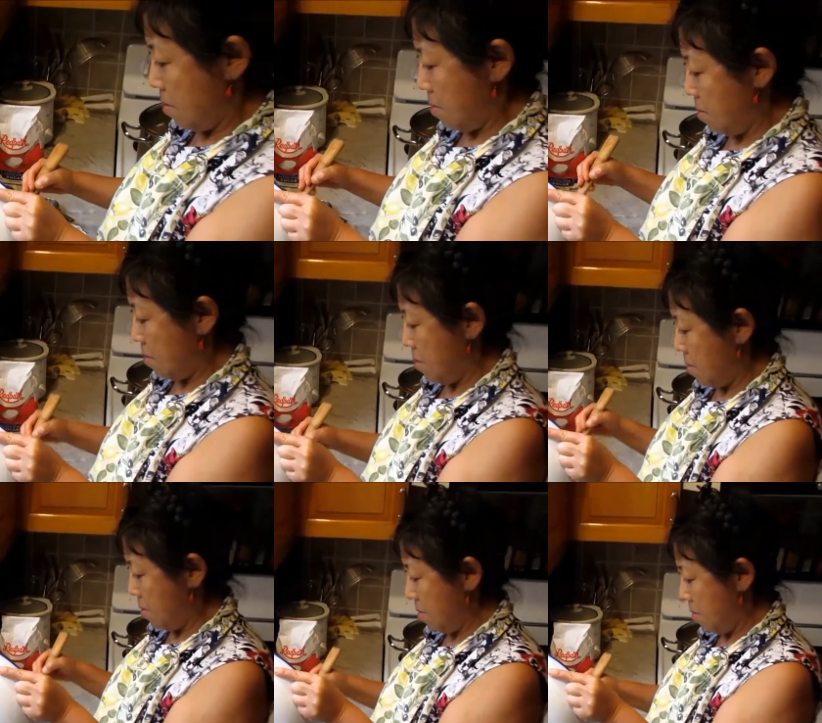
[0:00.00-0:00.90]

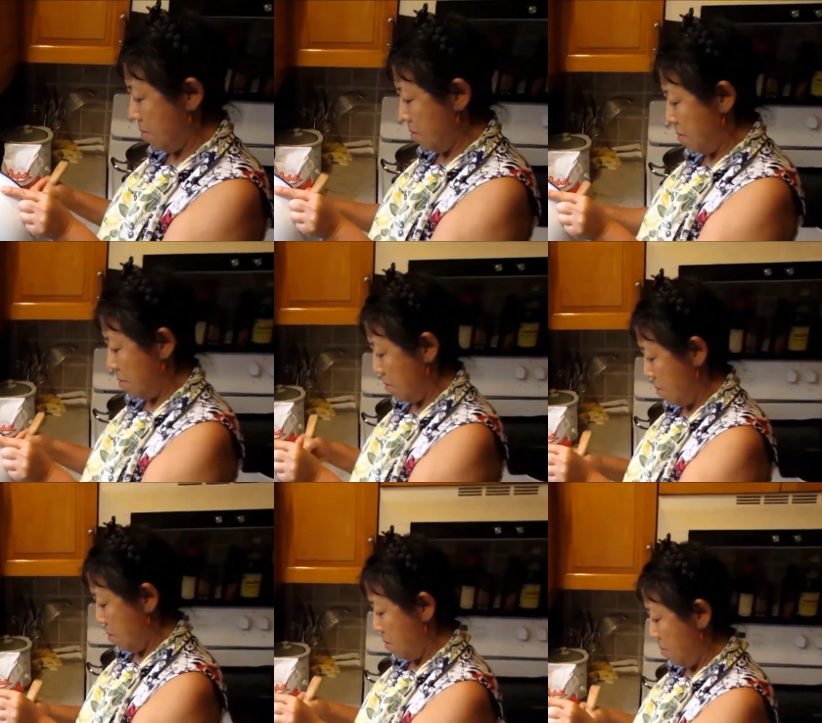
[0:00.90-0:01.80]

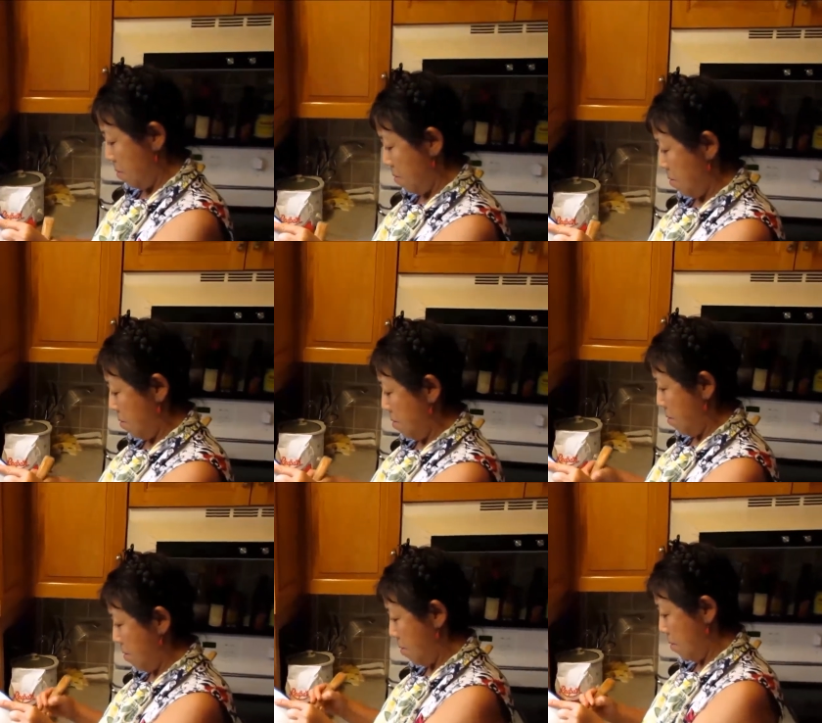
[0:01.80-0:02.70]

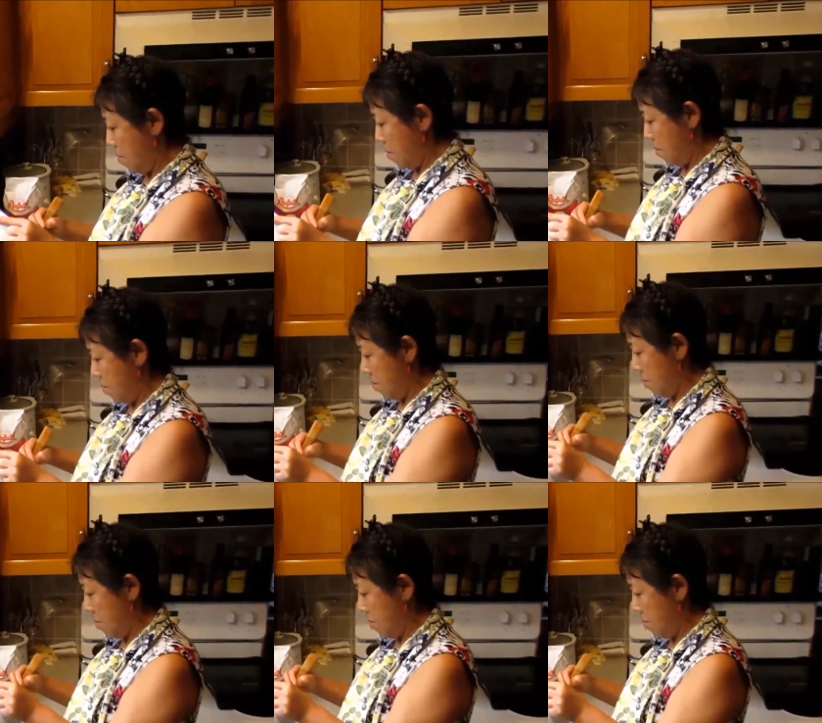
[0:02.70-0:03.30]
Nothing is said.